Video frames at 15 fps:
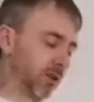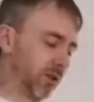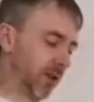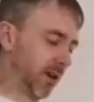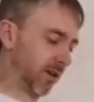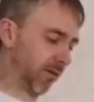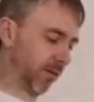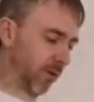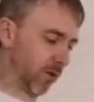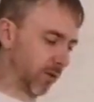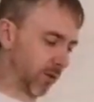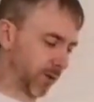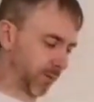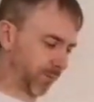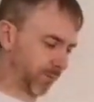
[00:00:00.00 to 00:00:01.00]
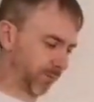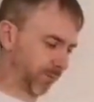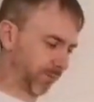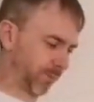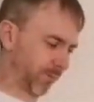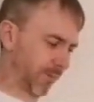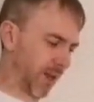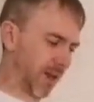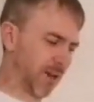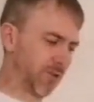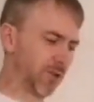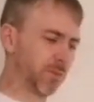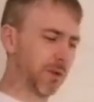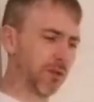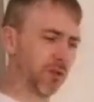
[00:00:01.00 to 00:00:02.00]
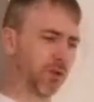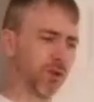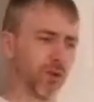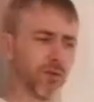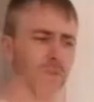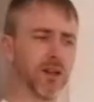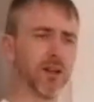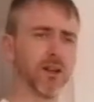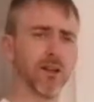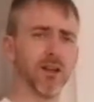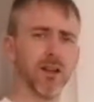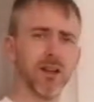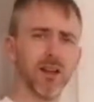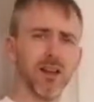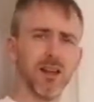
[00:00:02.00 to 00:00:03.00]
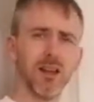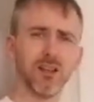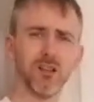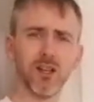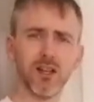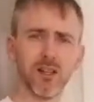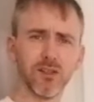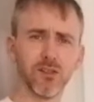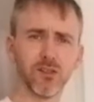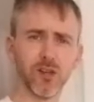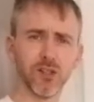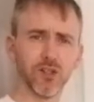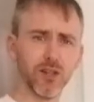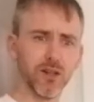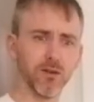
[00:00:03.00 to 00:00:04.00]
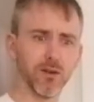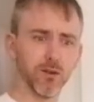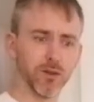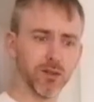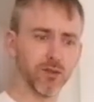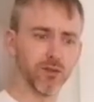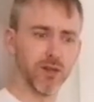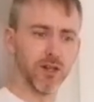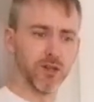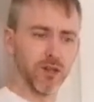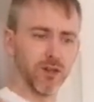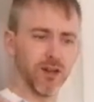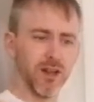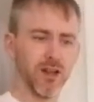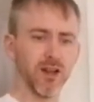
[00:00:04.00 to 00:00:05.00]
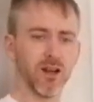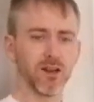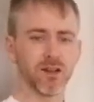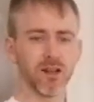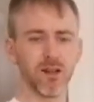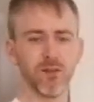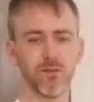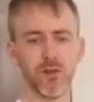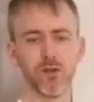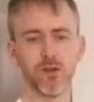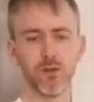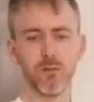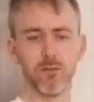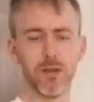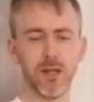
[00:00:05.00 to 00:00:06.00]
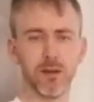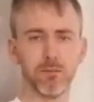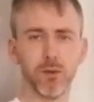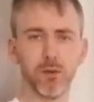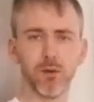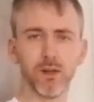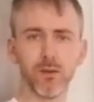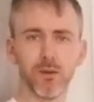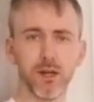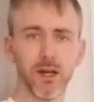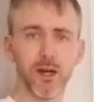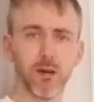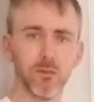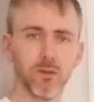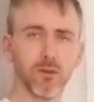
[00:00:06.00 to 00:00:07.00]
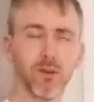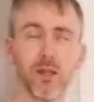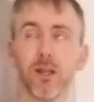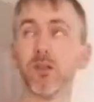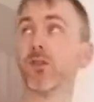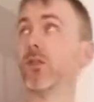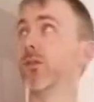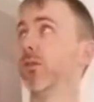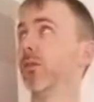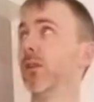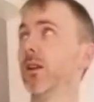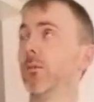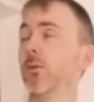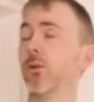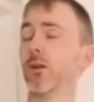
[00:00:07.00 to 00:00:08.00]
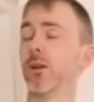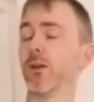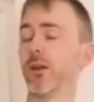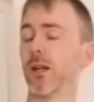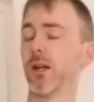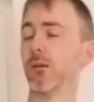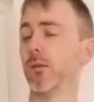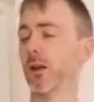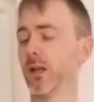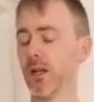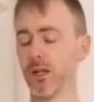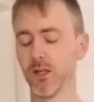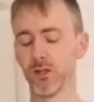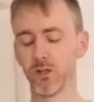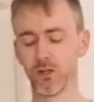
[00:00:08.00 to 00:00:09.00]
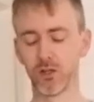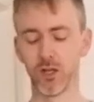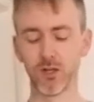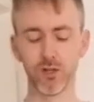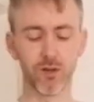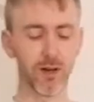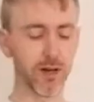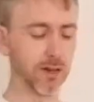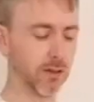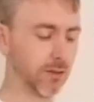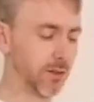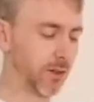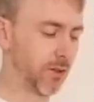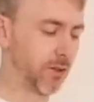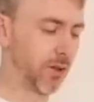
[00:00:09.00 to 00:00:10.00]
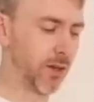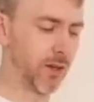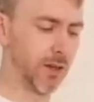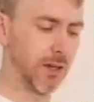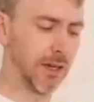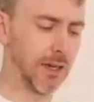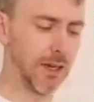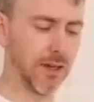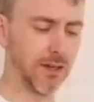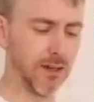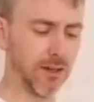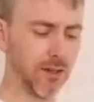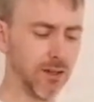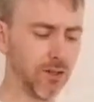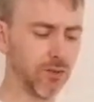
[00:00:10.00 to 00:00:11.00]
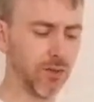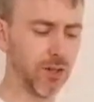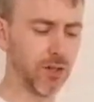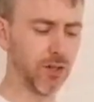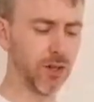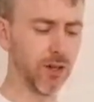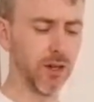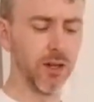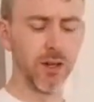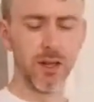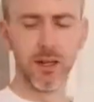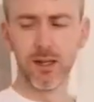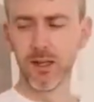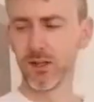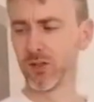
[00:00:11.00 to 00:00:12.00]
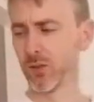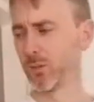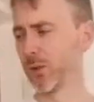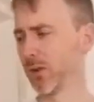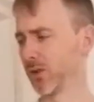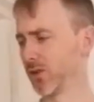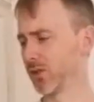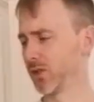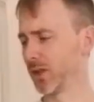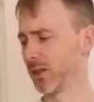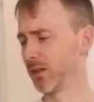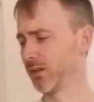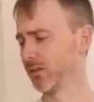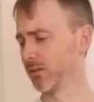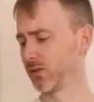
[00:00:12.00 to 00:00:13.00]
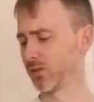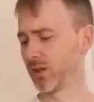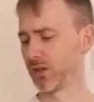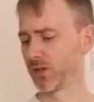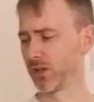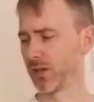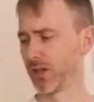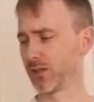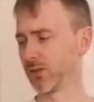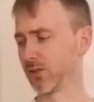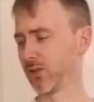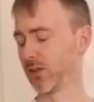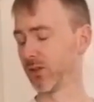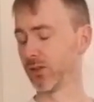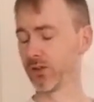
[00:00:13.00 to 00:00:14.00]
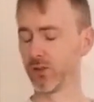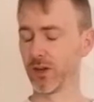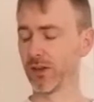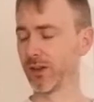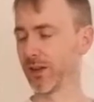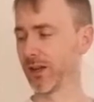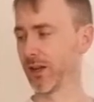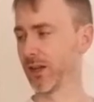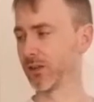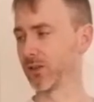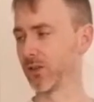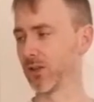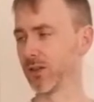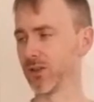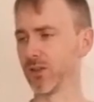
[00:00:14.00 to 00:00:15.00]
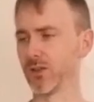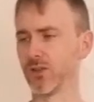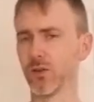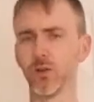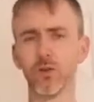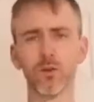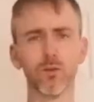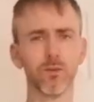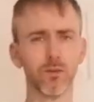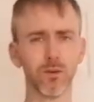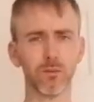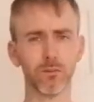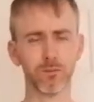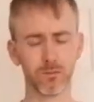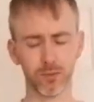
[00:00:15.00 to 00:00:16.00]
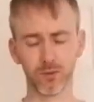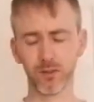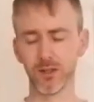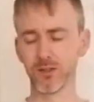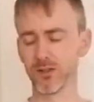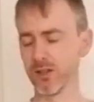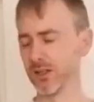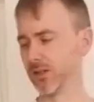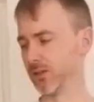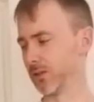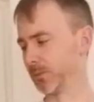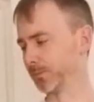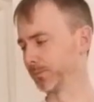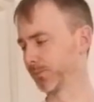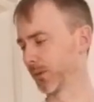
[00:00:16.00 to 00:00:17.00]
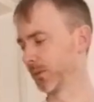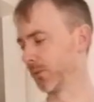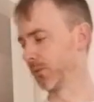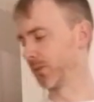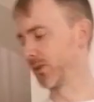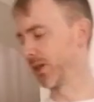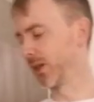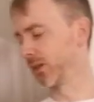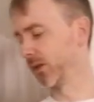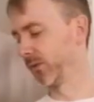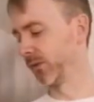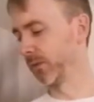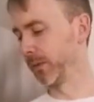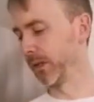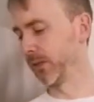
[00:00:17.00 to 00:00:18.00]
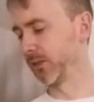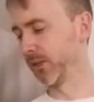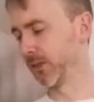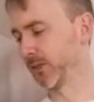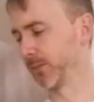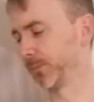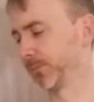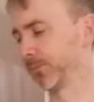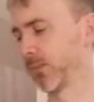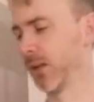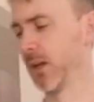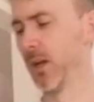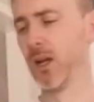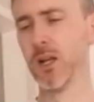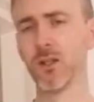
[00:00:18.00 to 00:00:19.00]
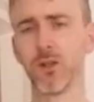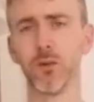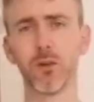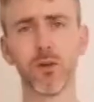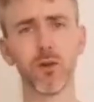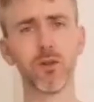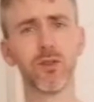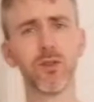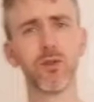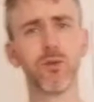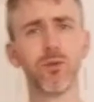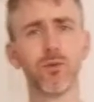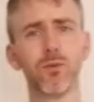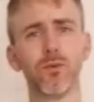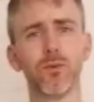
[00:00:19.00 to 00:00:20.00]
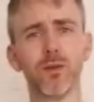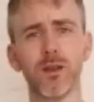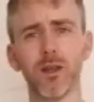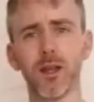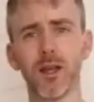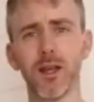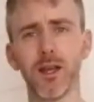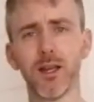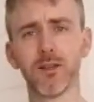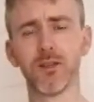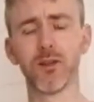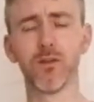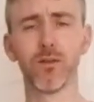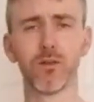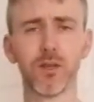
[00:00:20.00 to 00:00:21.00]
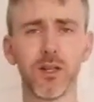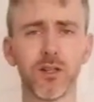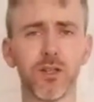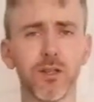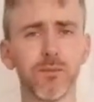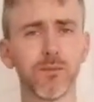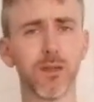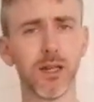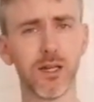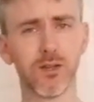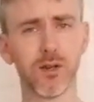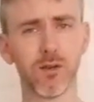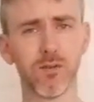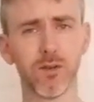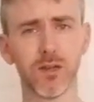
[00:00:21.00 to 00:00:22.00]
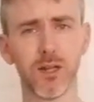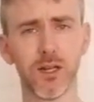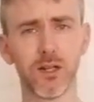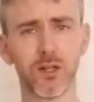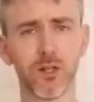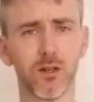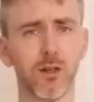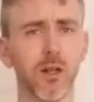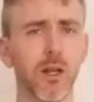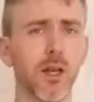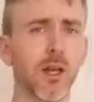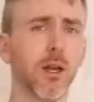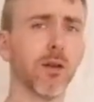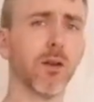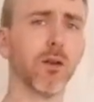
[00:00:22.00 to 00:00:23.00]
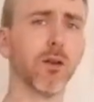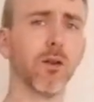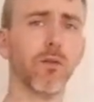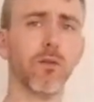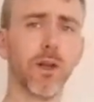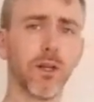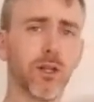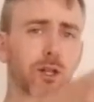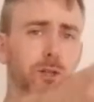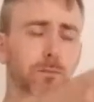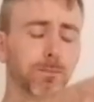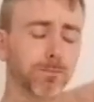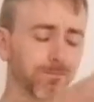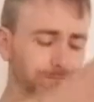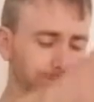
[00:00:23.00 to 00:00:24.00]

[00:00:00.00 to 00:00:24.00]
of just leaning forward. And just make sure you're feeling a gentle stretch in around this region, and not kind of a main pull down the arm, okay? So if you feel a pull down the arm, just change your angles and try and get into this region. Next up, we look at gentle stretching or strengthening exercises. So we'll progress these. We'll start off with the basics. So we're going to do external rotation, internal rotation. We're going to go flexion